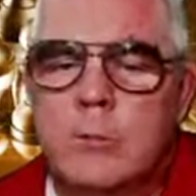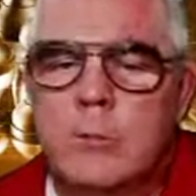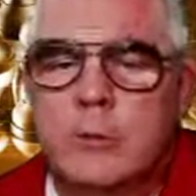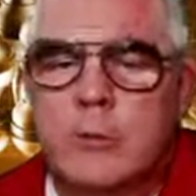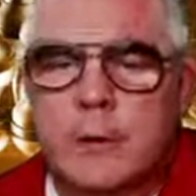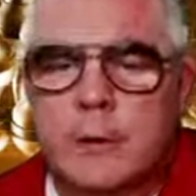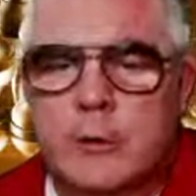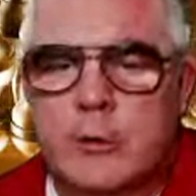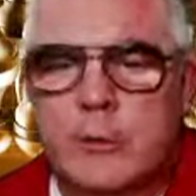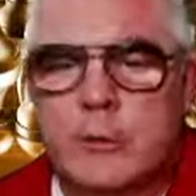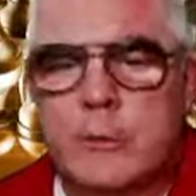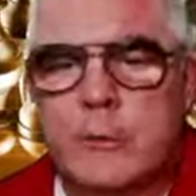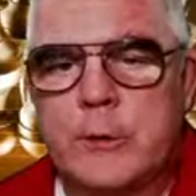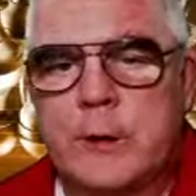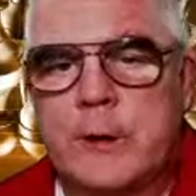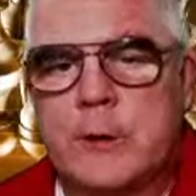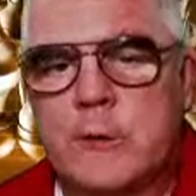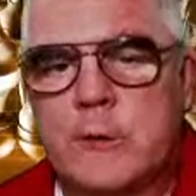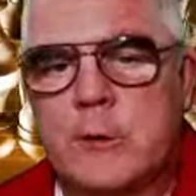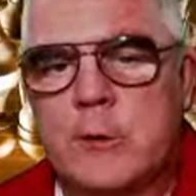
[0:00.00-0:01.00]
bishop
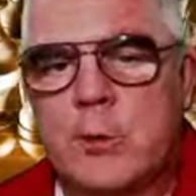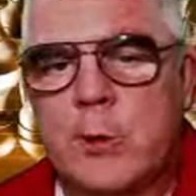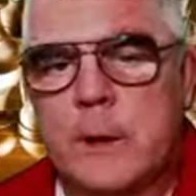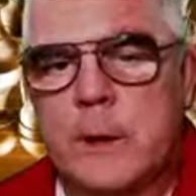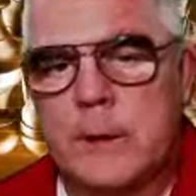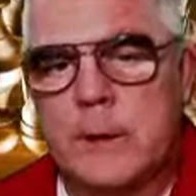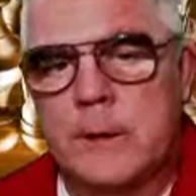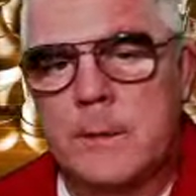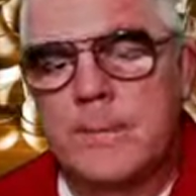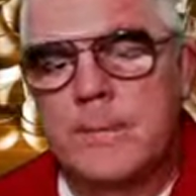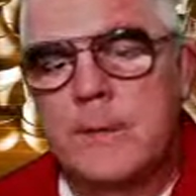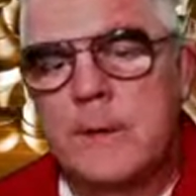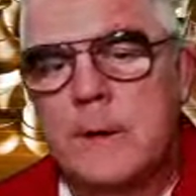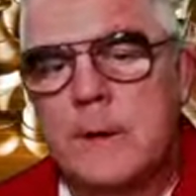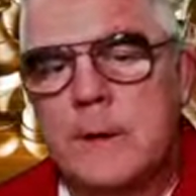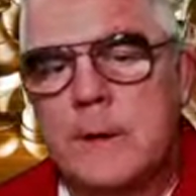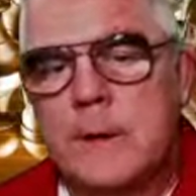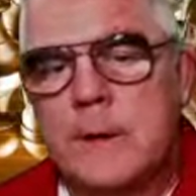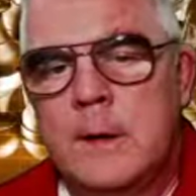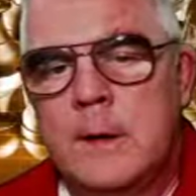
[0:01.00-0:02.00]
takes queen.
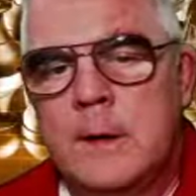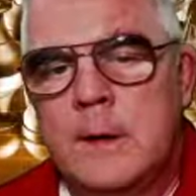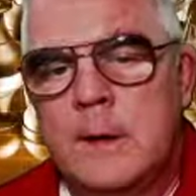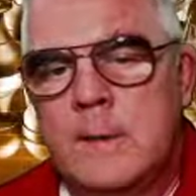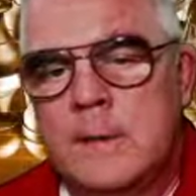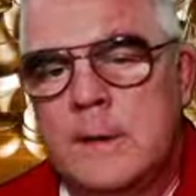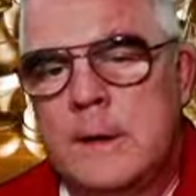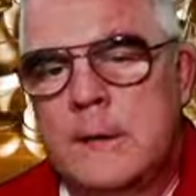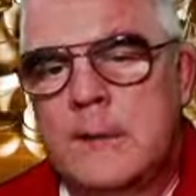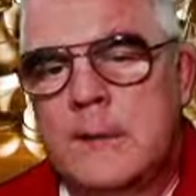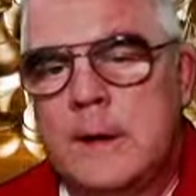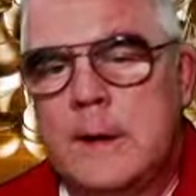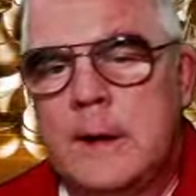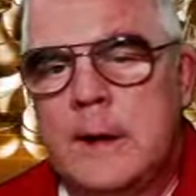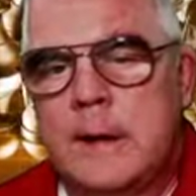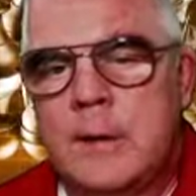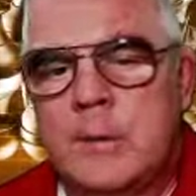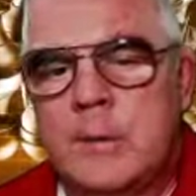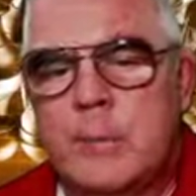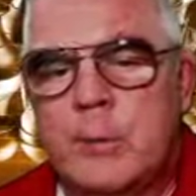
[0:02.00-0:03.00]
That's
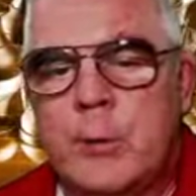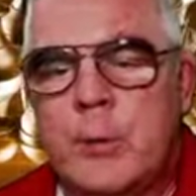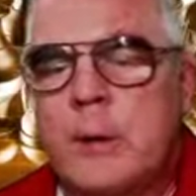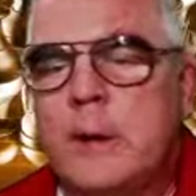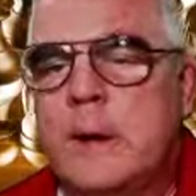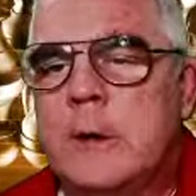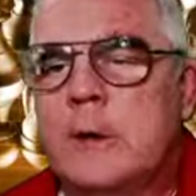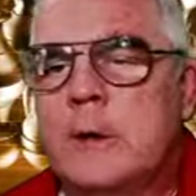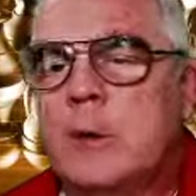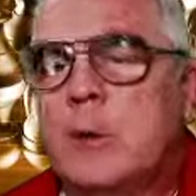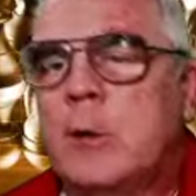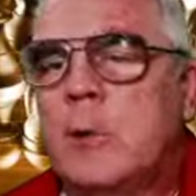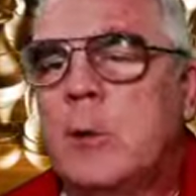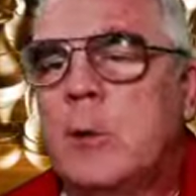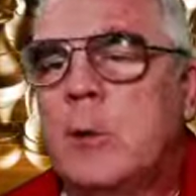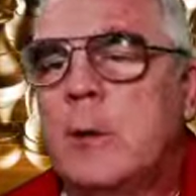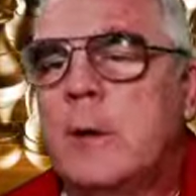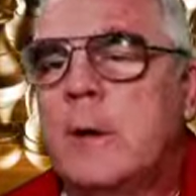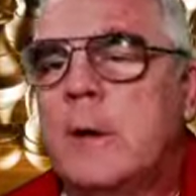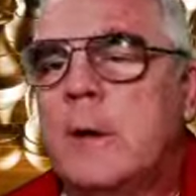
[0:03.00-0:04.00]
8 points
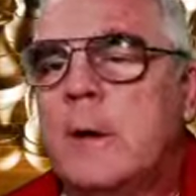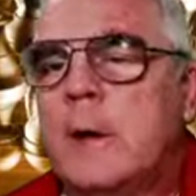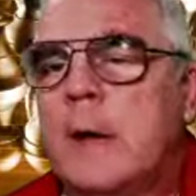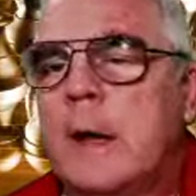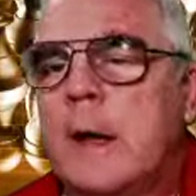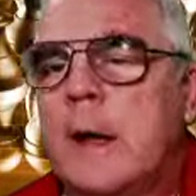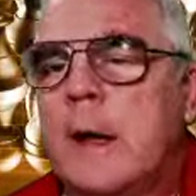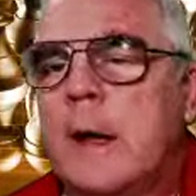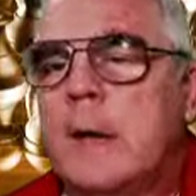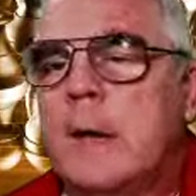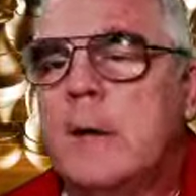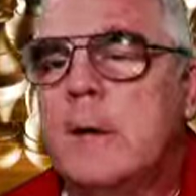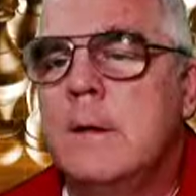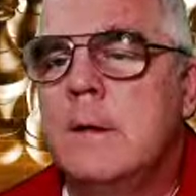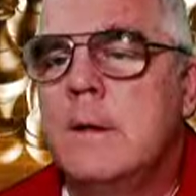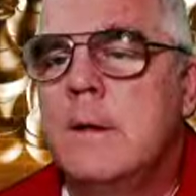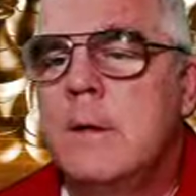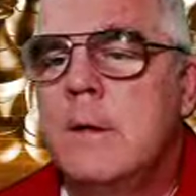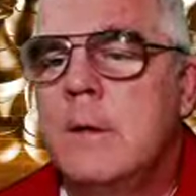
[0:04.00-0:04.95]
for nine.